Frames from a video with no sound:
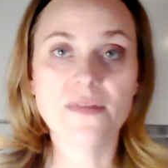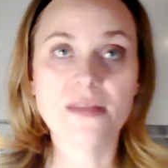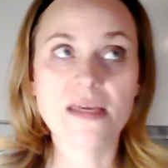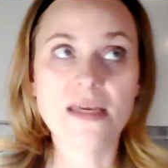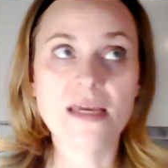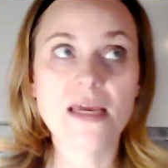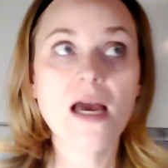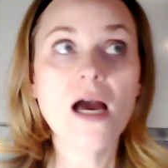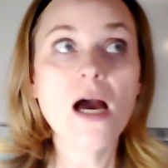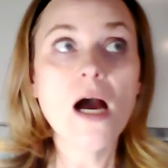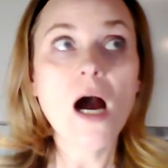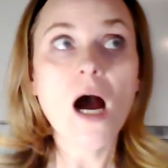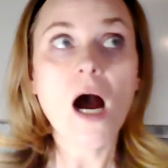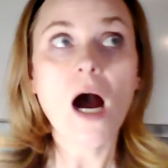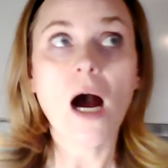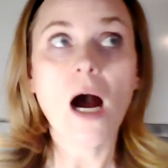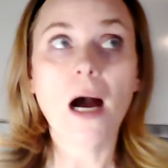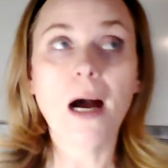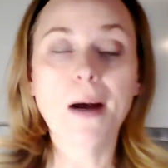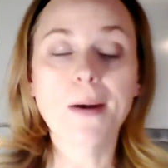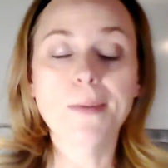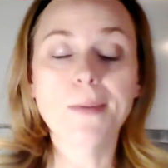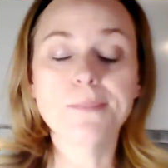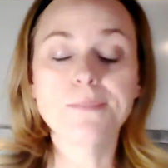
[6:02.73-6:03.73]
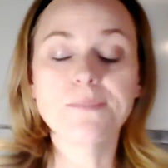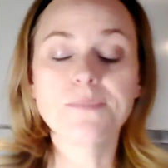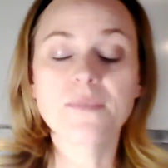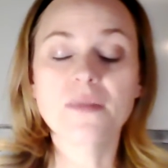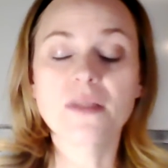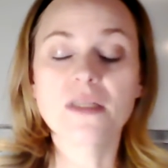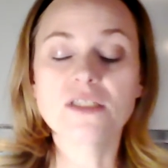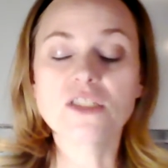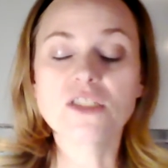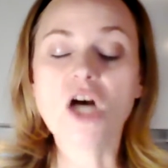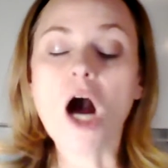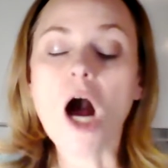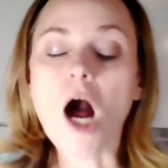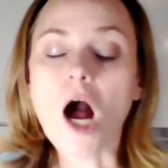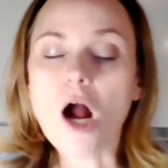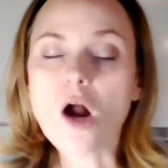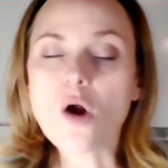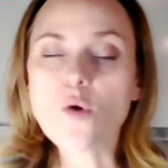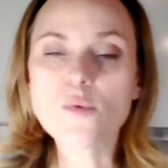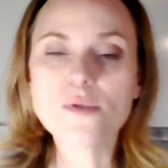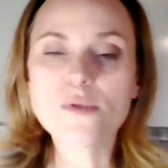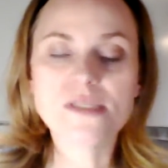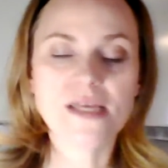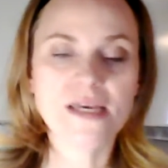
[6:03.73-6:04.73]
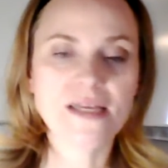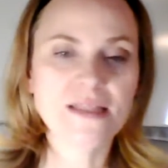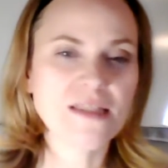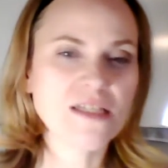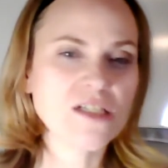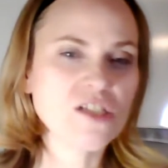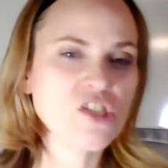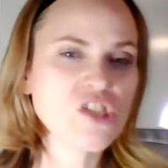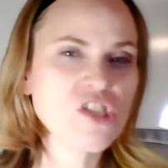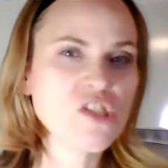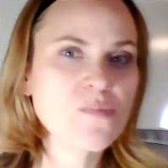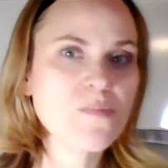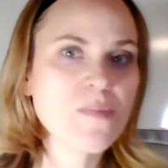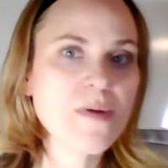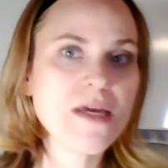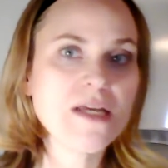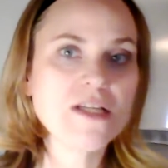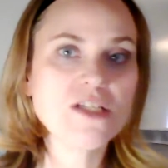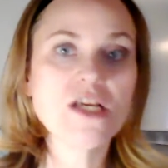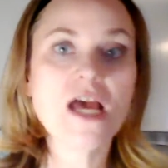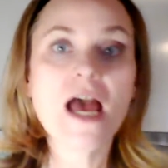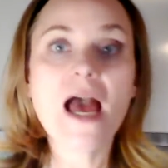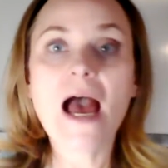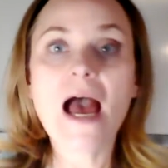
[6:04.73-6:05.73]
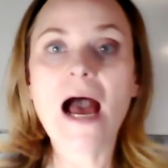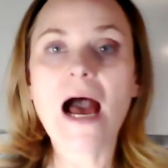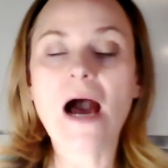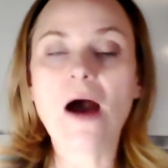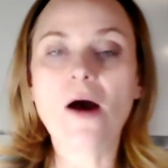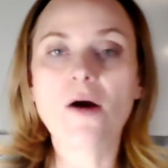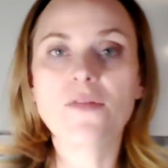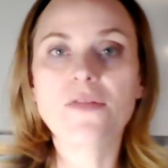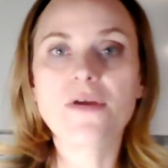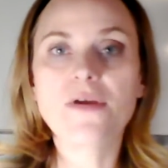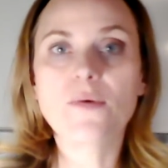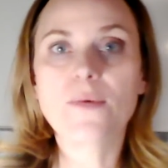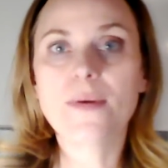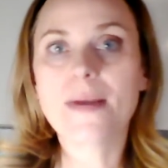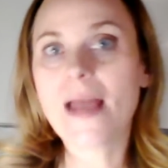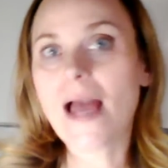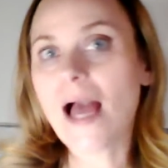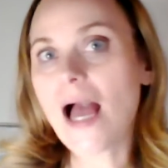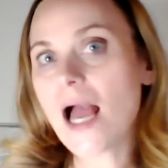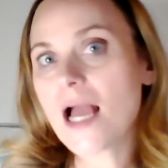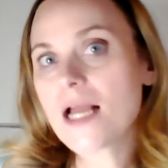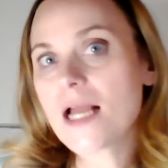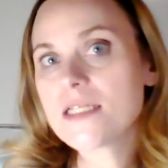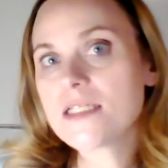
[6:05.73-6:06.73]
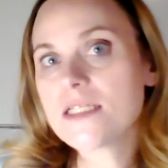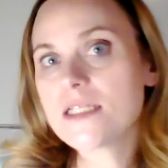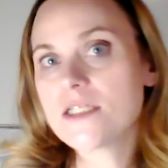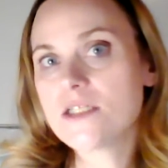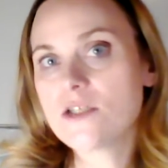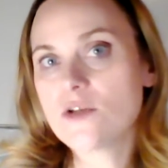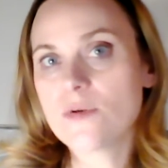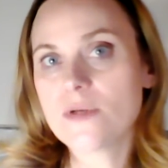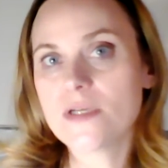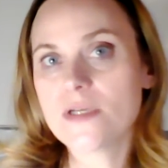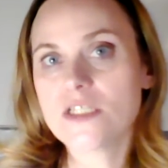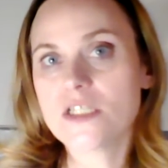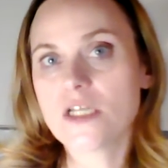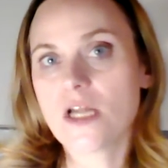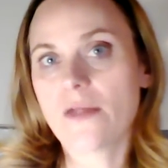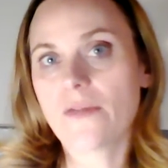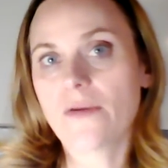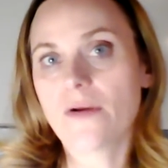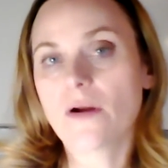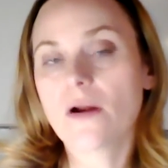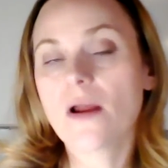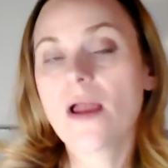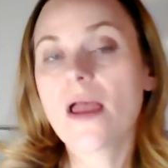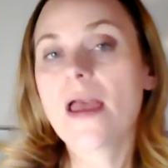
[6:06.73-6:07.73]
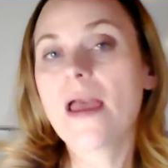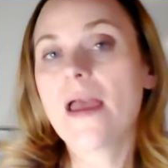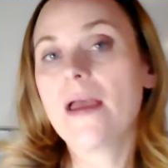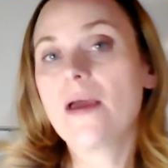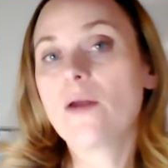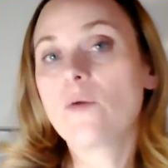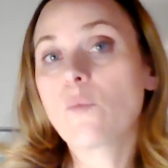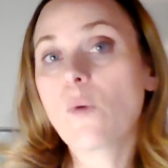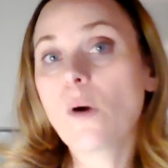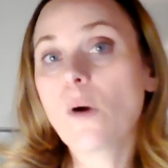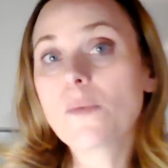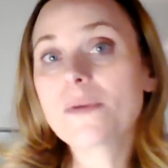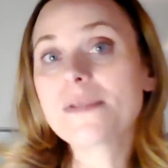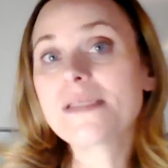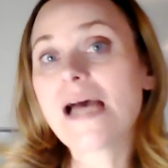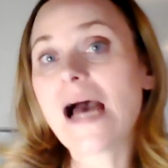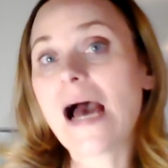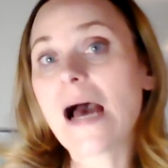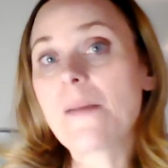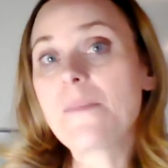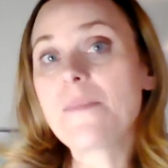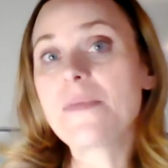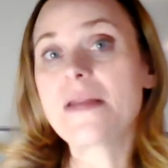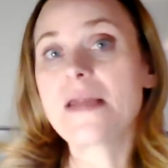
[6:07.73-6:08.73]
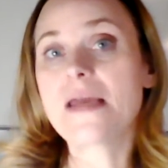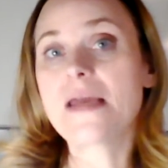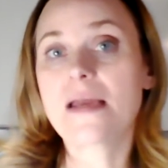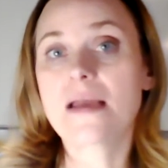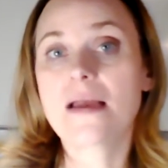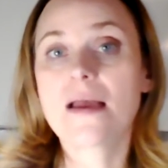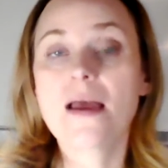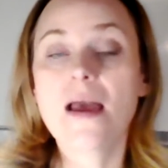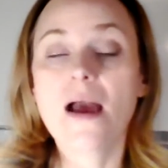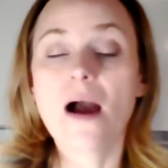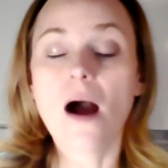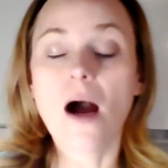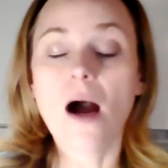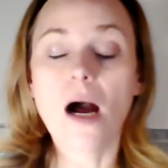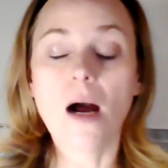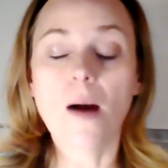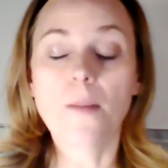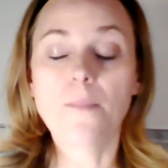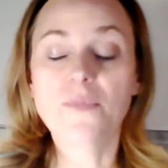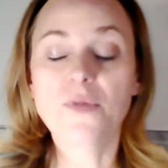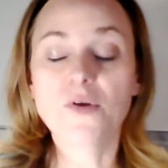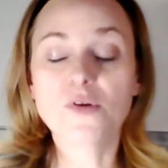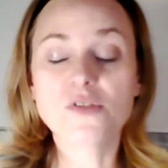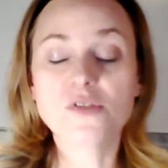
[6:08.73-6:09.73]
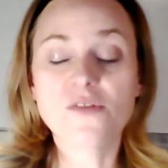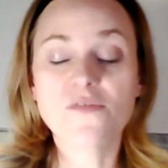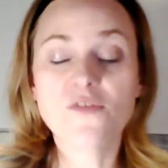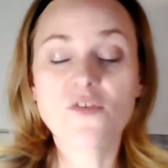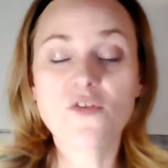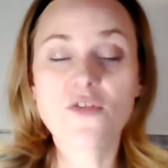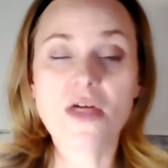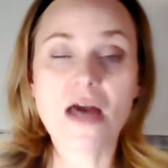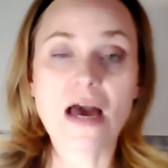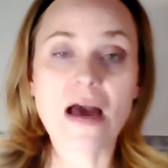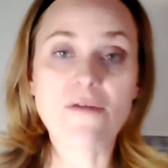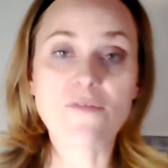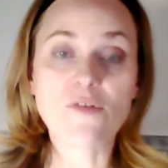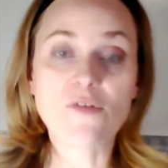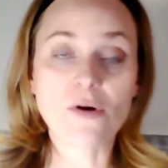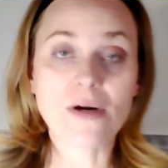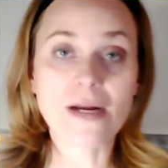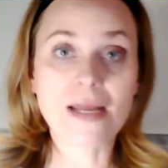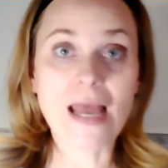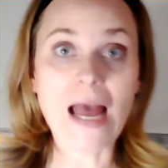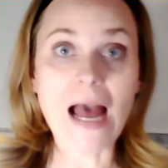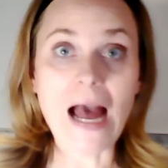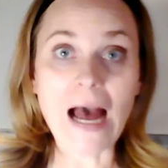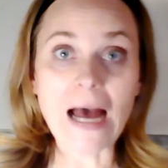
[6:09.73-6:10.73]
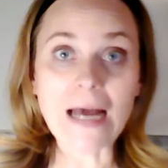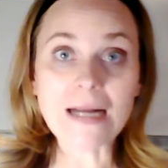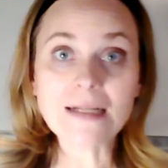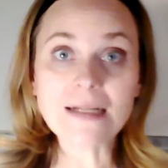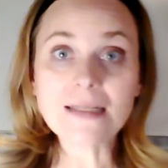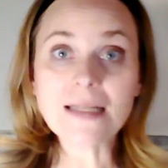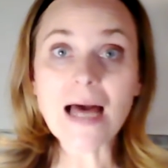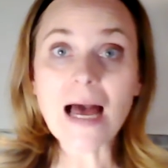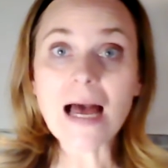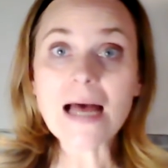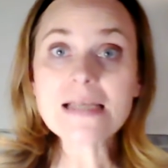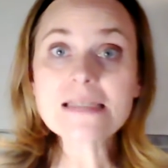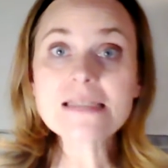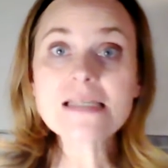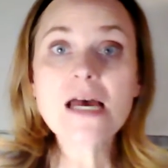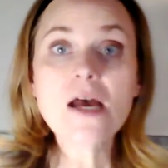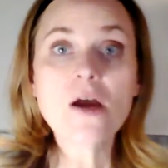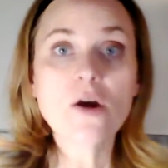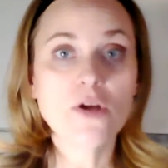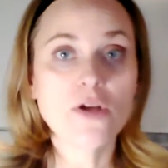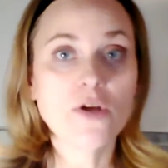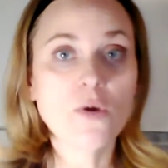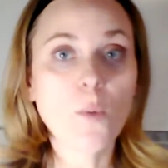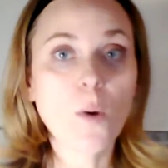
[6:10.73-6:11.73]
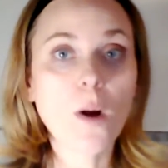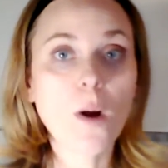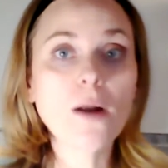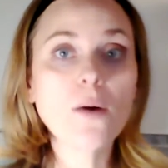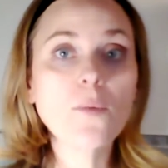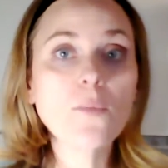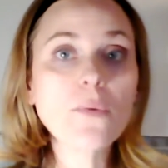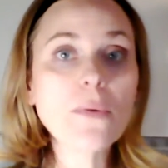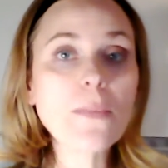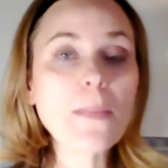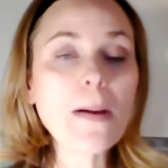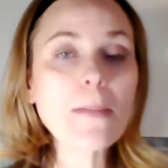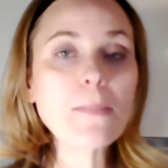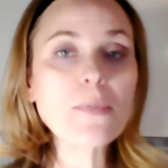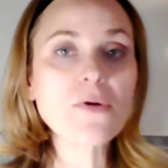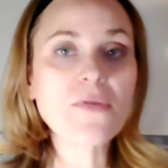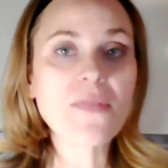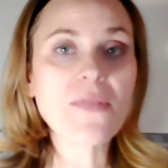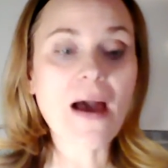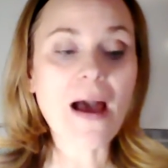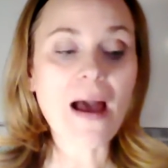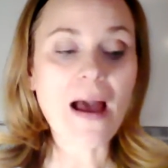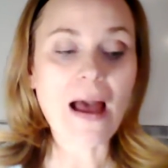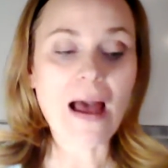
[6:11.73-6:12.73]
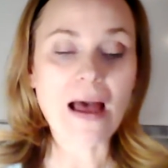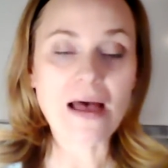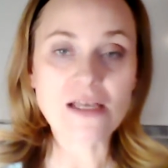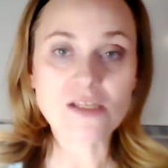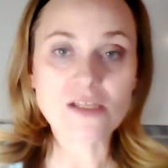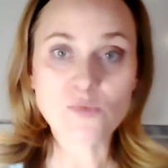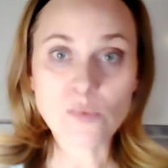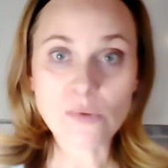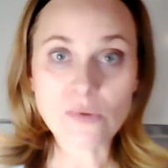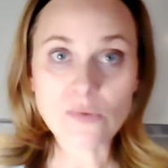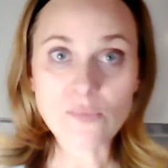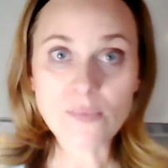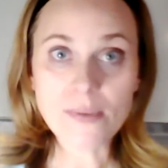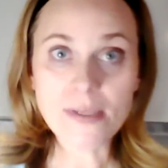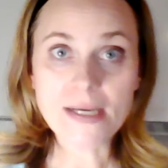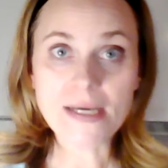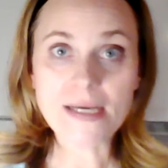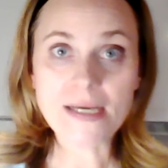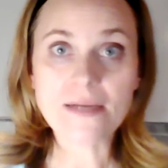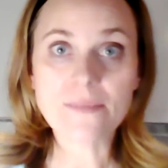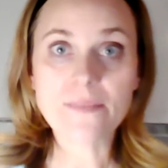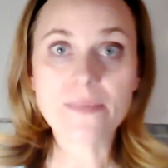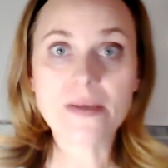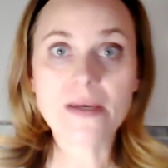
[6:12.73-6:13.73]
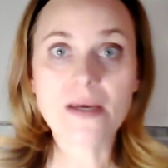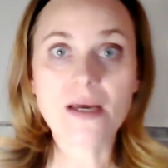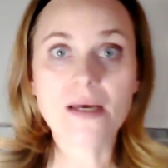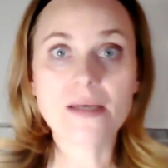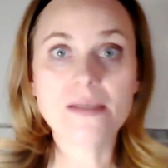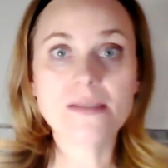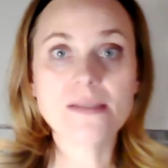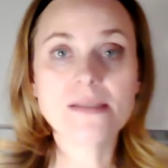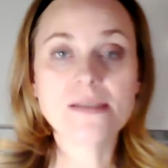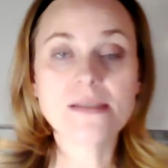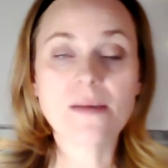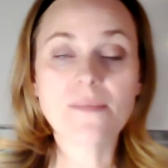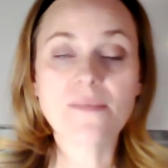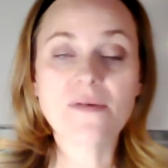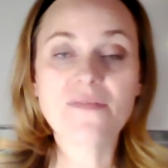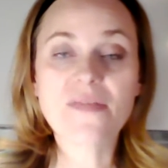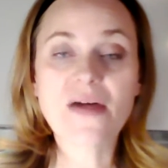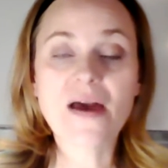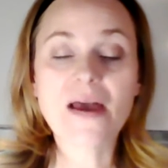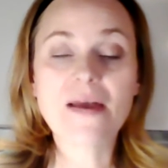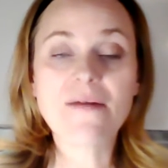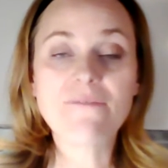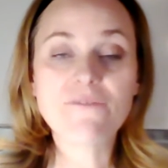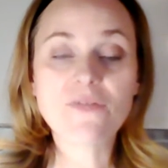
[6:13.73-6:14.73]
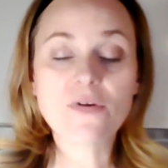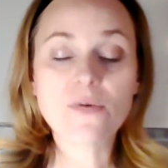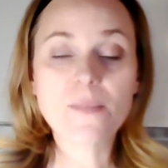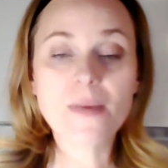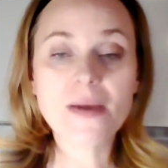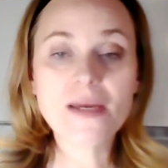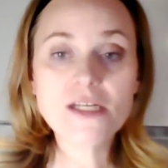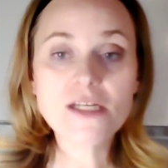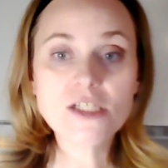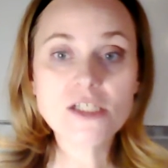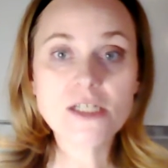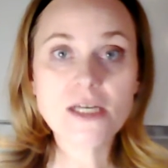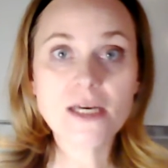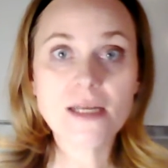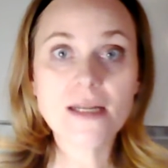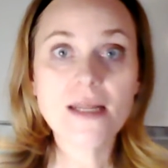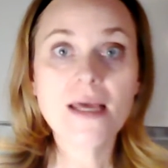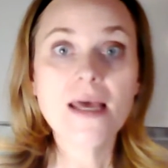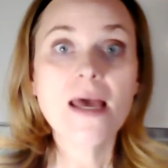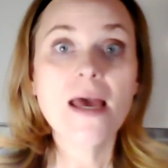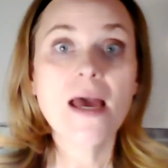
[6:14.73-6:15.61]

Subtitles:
the talk was like, their speech, how they reacted to each other, and what was happening. Those of you that have already had class, you want to remember that as we read, because some of that information